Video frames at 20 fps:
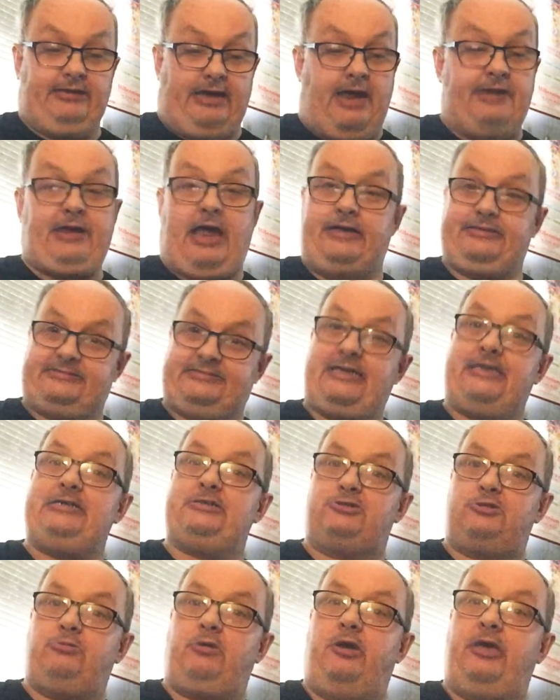And I'll tell
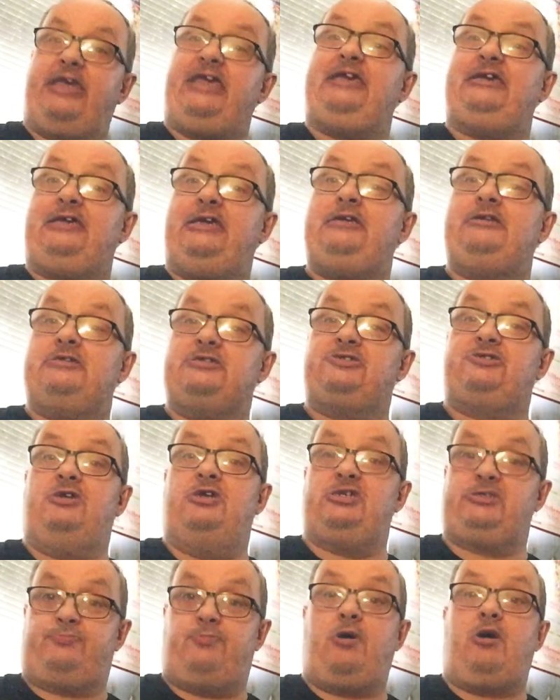you something, he
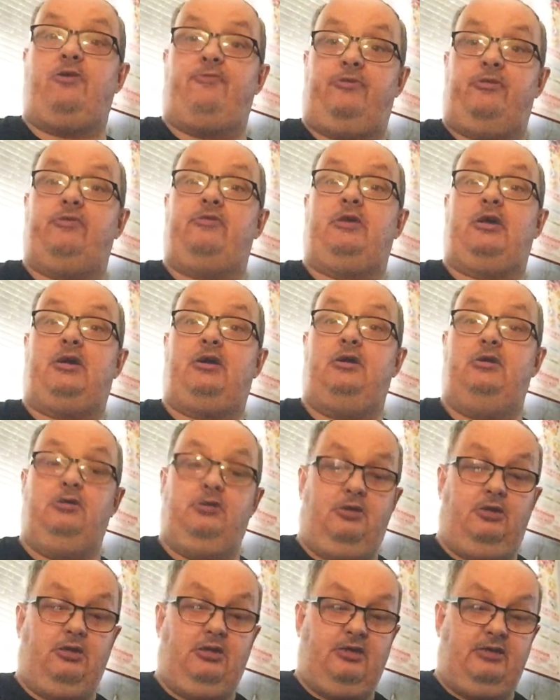deserves more than that.
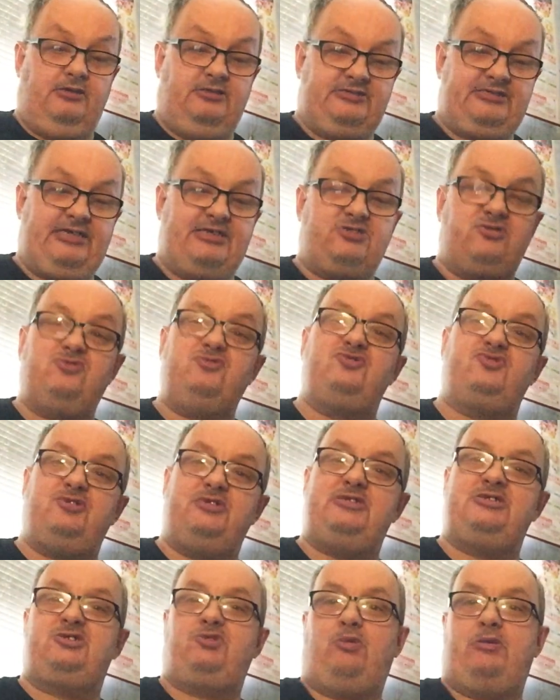
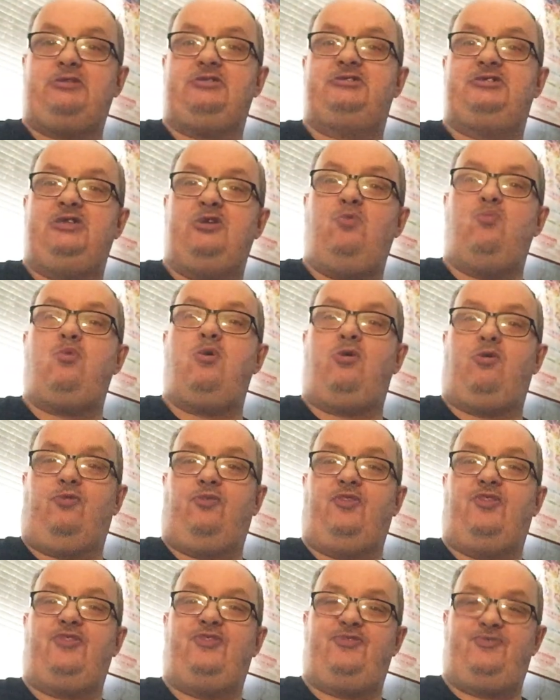
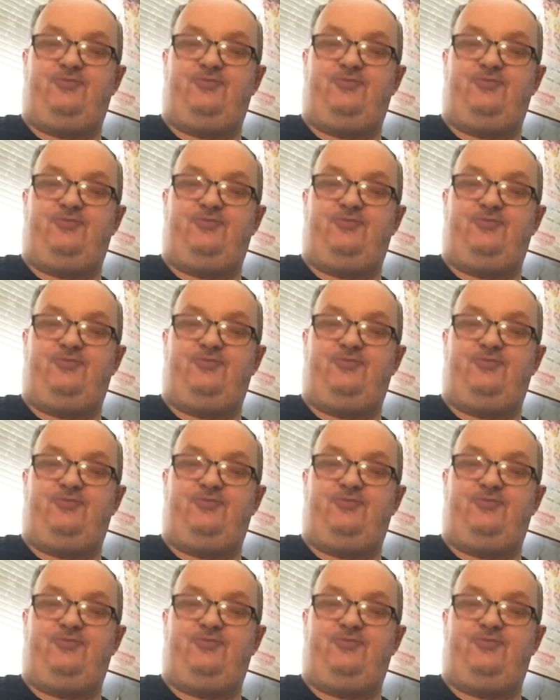621